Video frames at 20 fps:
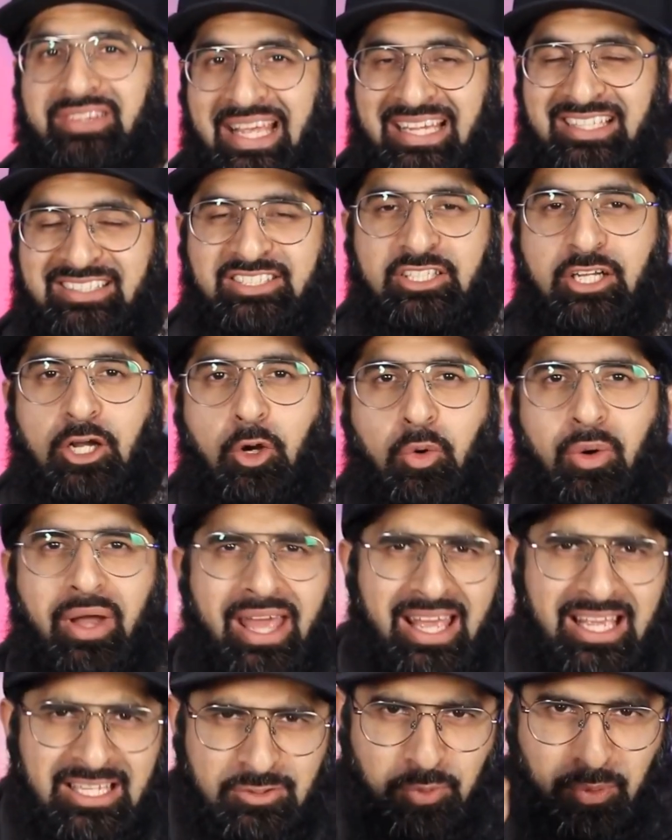of days ago,
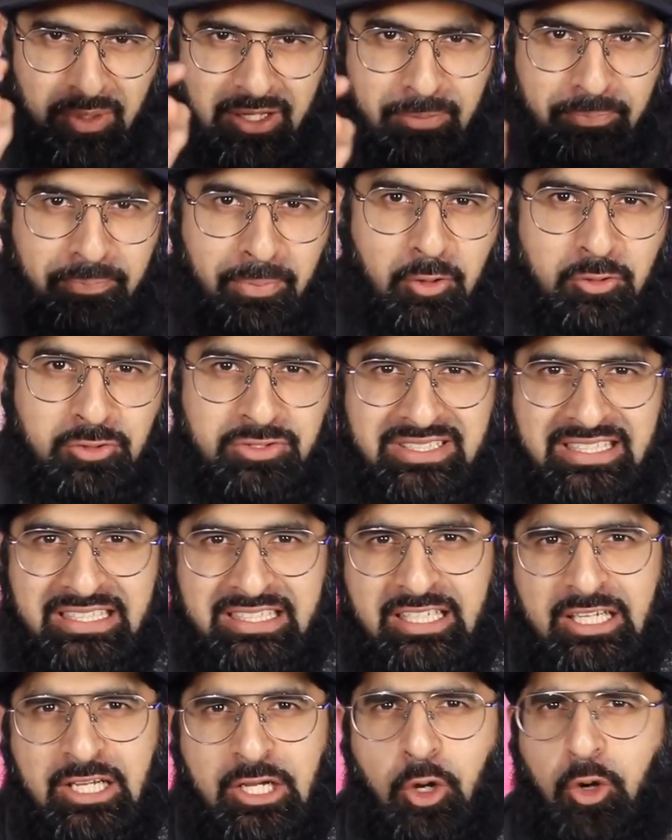here's what he
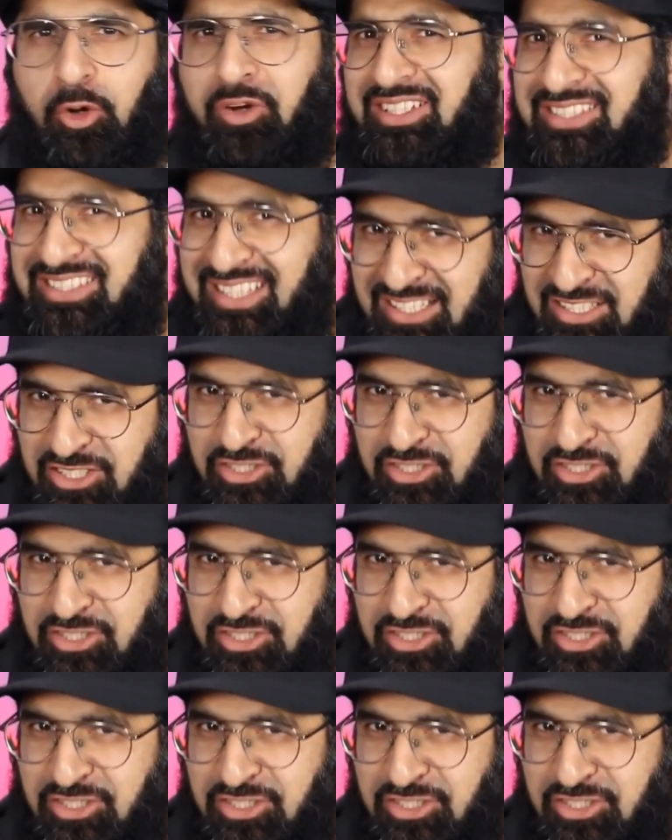posted on his